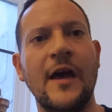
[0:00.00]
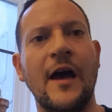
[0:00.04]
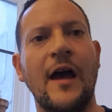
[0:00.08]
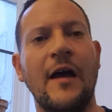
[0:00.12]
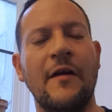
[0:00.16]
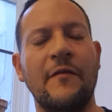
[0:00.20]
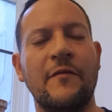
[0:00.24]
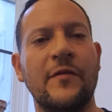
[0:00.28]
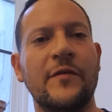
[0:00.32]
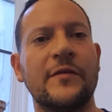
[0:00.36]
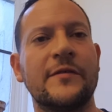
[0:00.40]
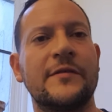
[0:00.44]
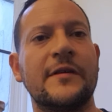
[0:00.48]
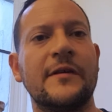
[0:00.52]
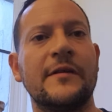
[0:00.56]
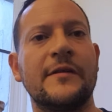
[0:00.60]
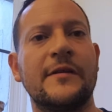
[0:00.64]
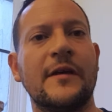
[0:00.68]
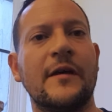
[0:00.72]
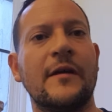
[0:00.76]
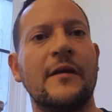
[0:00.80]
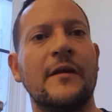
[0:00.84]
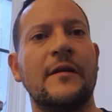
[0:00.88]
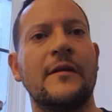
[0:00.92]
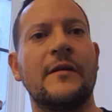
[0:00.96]
I've also
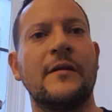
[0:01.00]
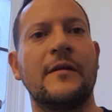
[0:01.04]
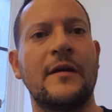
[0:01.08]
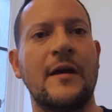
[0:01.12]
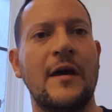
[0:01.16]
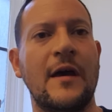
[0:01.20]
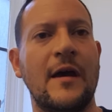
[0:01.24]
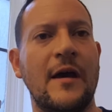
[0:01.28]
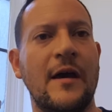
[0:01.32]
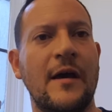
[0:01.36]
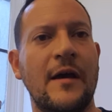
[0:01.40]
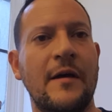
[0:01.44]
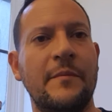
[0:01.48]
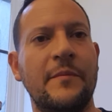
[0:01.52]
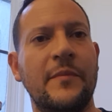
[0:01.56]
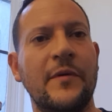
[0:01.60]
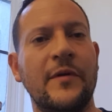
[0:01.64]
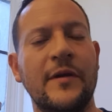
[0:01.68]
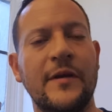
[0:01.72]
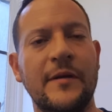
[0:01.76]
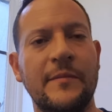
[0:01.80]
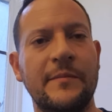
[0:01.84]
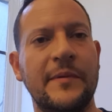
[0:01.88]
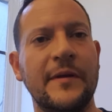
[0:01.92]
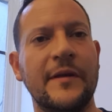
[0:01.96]
done
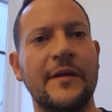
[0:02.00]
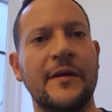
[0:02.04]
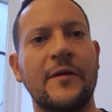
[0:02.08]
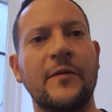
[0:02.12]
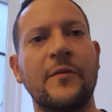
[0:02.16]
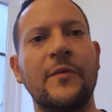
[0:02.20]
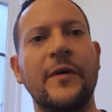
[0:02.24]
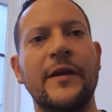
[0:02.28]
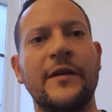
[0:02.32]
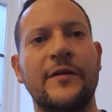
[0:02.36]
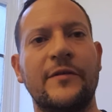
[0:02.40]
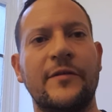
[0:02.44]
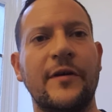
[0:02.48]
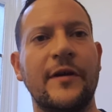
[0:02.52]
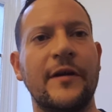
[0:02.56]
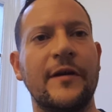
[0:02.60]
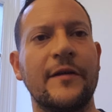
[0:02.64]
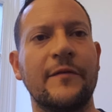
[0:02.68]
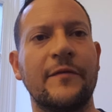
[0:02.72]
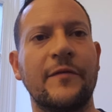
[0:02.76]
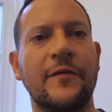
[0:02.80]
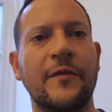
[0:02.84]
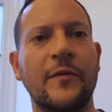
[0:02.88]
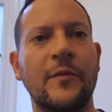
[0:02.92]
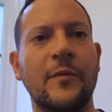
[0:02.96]
bodybuilding weight
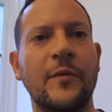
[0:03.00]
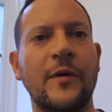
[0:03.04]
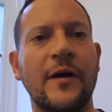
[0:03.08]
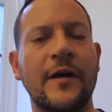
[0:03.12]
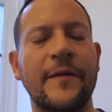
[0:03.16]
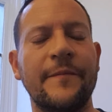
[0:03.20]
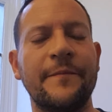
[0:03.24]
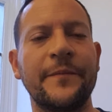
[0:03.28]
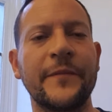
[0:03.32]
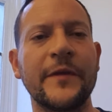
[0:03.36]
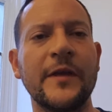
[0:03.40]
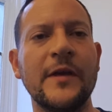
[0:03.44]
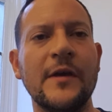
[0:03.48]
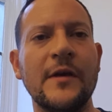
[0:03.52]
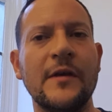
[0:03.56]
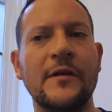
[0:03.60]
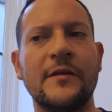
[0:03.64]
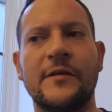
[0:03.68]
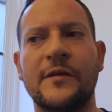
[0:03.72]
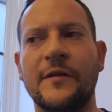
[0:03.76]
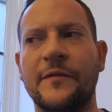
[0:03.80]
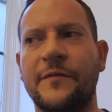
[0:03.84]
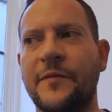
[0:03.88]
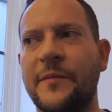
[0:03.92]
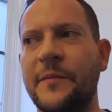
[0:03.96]
training for a while.
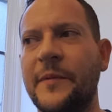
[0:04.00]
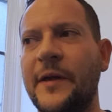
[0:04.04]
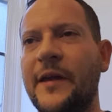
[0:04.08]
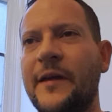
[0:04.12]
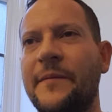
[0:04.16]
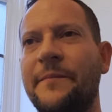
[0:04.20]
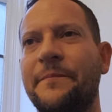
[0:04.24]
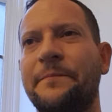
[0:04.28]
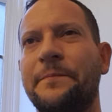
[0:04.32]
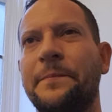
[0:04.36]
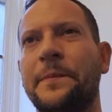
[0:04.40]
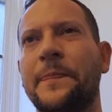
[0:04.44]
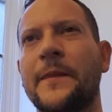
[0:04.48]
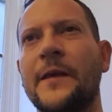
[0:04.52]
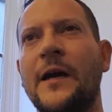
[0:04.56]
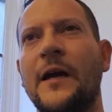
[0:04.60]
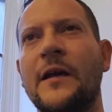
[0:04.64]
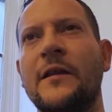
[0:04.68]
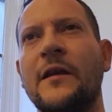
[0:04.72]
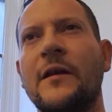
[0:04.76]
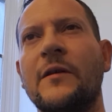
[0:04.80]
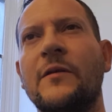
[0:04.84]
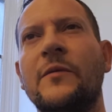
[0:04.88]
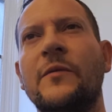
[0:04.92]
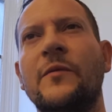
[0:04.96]
So for me, I
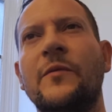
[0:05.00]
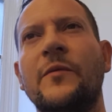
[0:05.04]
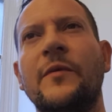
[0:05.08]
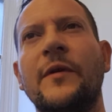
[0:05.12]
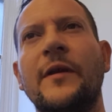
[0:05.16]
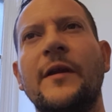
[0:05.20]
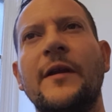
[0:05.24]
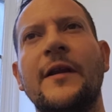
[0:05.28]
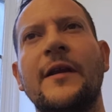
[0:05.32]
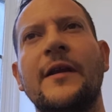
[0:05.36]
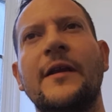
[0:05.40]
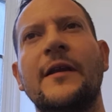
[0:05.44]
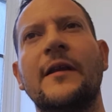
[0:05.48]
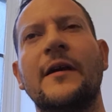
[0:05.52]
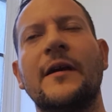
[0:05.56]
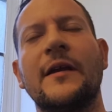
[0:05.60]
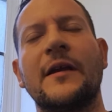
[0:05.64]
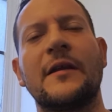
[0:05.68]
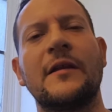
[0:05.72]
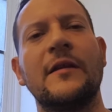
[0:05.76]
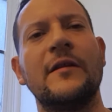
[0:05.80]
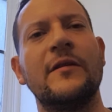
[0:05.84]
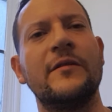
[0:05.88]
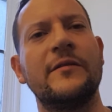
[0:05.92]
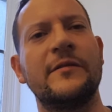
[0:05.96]
don't really
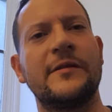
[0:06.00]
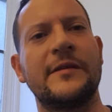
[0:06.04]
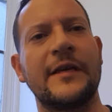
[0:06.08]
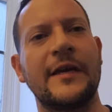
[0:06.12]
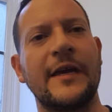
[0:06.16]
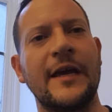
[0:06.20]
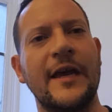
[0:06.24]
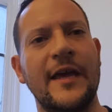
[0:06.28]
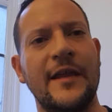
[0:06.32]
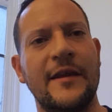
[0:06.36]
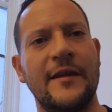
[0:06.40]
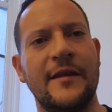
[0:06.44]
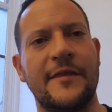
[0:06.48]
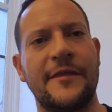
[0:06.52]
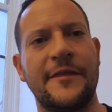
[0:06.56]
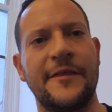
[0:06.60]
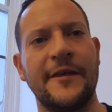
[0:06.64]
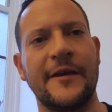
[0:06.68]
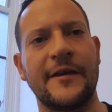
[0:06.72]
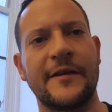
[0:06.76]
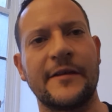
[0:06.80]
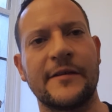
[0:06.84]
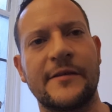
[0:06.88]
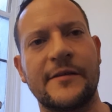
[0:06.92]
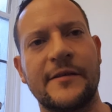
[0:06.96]
like losing
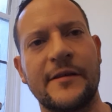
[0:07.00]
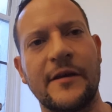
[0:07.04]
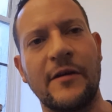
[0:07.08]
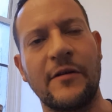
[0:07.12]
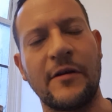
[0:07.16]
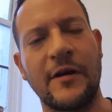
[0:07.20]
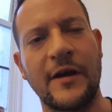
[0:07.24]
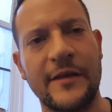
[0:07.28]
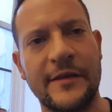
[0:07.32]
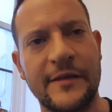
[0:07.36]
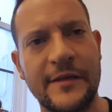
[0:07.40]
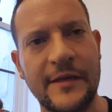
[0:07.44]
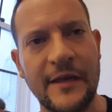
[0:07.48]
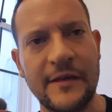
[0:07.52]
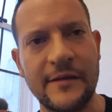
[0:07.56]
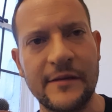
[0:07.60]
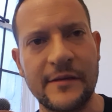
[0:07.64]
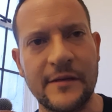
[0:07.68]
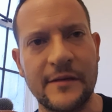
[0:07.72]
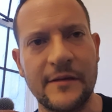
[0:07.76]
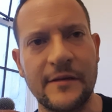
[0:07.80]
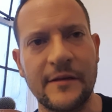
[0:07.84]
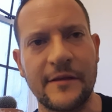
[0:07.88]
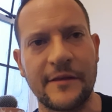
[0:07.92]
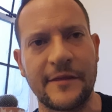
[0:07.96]
anything. So I tend
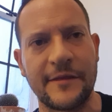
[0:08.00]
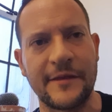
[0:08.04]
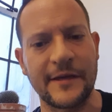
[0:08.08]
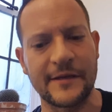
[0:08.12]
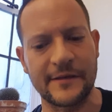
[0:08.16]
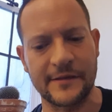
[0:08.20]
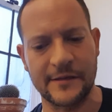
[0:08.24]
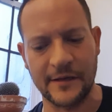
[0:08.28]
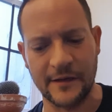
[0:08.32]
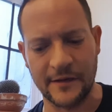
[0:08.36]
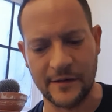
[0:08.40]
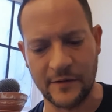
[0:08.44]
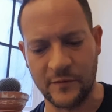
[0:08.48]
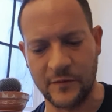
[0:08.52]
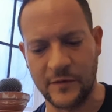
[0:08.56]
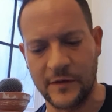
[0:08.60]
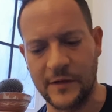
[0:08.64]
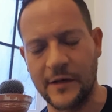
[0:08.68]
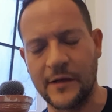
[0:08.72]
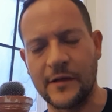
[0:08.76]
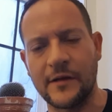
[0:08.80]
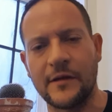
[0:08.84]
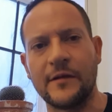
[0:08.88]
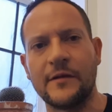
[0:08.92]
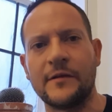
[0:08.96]
to do things I don't want
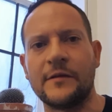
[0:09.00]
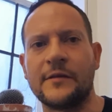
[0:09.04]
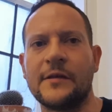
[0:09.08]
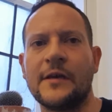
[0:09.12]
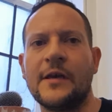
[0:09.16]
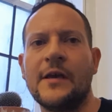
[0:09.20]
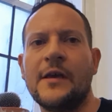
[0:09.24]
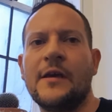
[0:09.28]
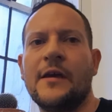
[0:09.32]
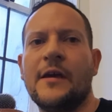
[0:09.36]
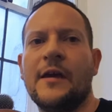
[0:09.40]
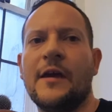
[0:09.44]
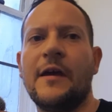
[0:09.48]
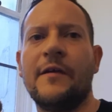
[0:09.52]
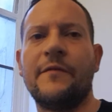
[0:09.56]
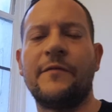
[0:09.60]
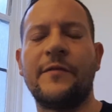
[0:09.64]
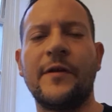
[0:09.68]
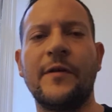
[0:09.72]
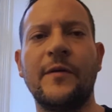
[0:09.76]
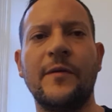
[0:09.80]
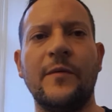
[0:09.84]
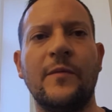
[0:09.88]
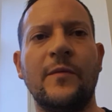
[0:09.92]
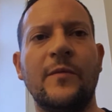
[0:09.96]
to lose
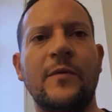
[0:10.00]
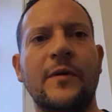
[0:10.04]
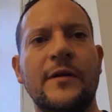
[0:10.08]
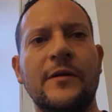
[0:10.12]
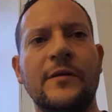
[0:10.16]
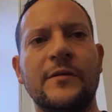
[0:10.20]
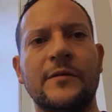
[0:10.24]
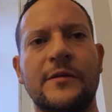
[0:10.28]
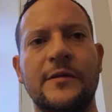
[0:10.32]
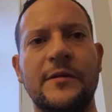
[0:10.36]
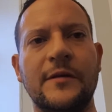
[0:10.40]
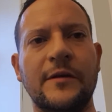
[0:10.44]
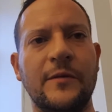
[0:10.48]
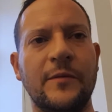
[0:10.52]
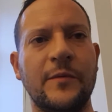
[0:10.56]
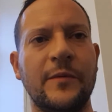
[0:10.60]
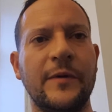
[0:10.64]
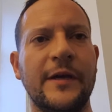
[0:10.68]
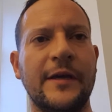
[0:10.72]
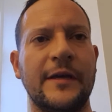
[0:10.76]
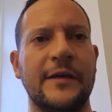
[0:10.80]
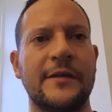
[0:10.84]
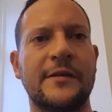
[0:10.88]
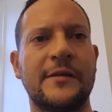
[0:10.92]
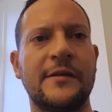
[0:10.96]
every 1 or 2
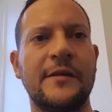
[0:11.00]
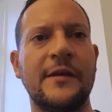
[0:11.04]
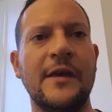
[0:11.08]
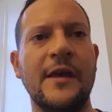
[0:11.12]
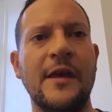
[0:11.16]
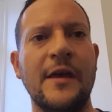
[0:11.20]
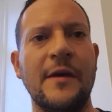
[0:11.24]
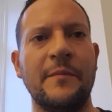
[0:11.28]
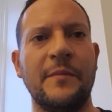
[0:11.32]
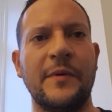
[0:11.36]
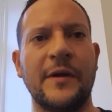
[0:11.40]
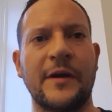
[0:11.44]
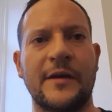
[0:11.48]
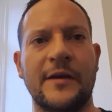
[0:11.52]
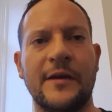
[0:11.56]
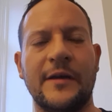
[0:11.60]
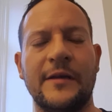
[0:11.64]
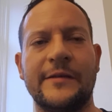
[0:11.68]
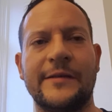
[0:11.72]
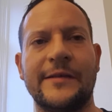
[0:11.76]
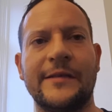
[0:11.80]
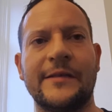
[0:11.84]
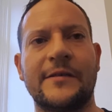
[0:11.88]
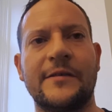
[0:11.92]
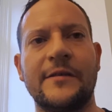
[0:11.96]
weeks
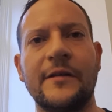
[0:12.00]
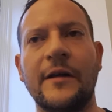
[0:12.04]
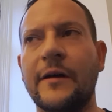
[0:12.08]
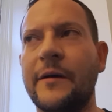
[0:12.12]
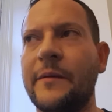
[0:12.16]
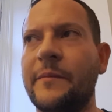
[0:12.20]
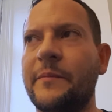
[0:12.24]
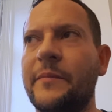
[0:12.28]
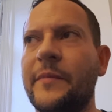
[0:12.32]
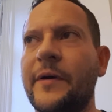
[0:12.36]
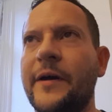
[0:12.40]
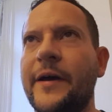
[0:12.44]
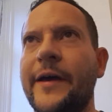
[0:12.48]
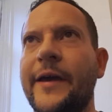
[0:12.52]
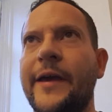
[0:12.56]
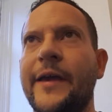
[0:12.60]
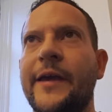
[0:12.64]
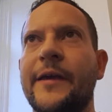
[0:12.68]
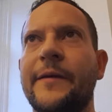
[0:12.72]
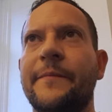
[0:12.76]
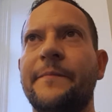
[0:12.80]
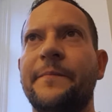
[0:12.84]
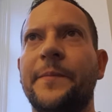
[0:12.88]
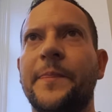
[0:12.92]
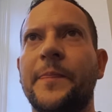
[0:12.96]
because it's not
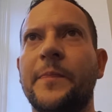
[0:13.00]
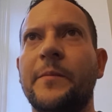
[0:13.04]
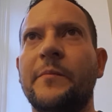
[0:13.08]
my